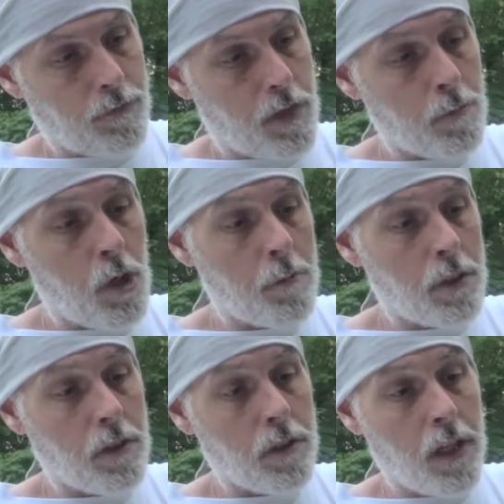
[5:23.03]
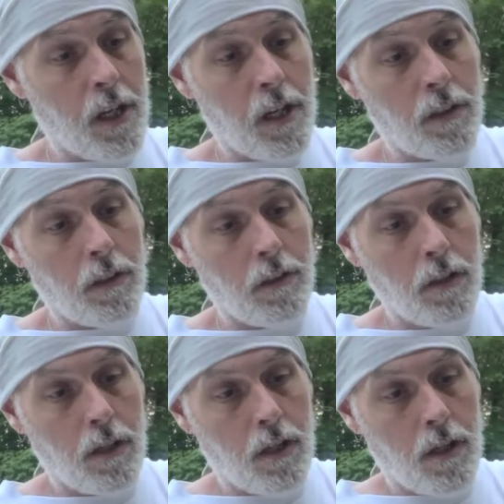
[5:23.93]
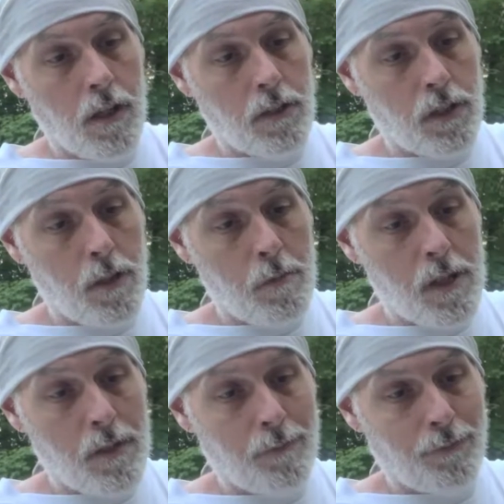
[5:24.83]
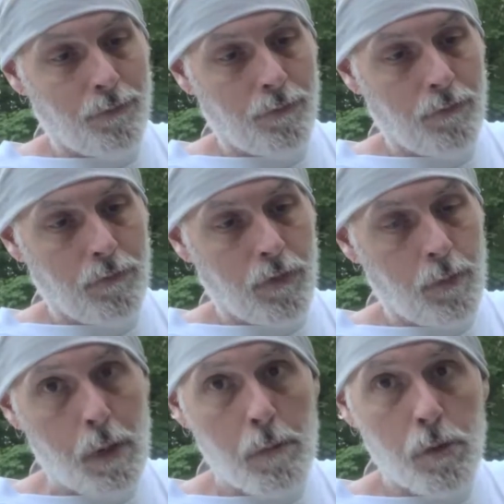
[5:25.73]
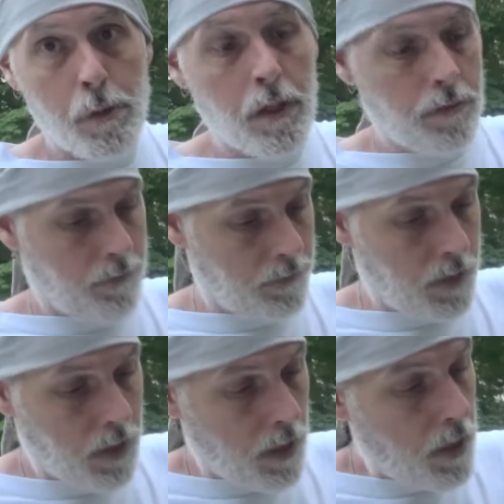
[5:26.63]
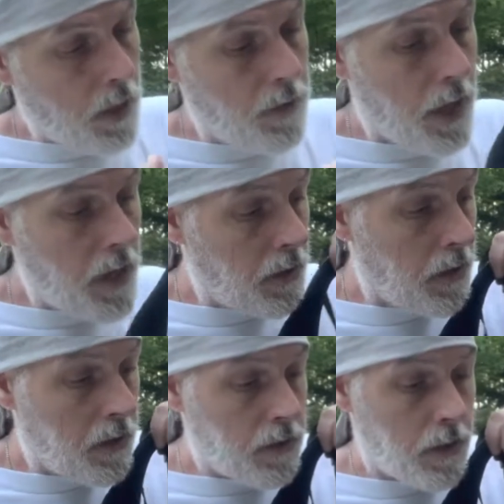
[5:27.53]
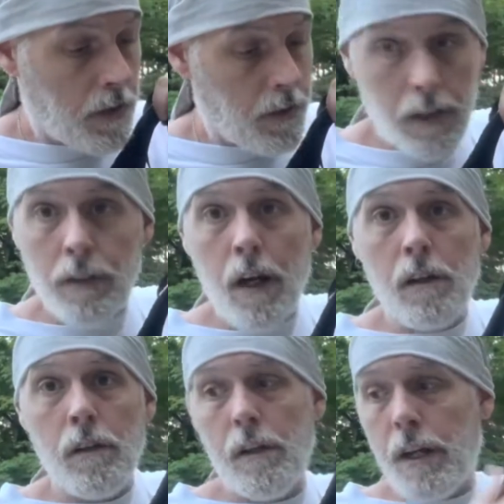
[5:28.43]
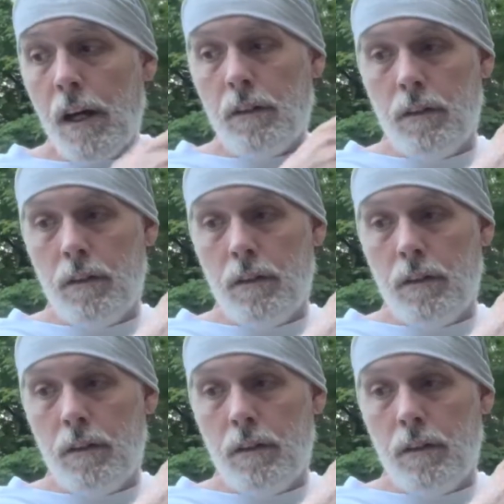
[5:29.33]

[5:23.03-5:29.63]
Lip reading: thermometer and some pepper spray. That is the entire loadout.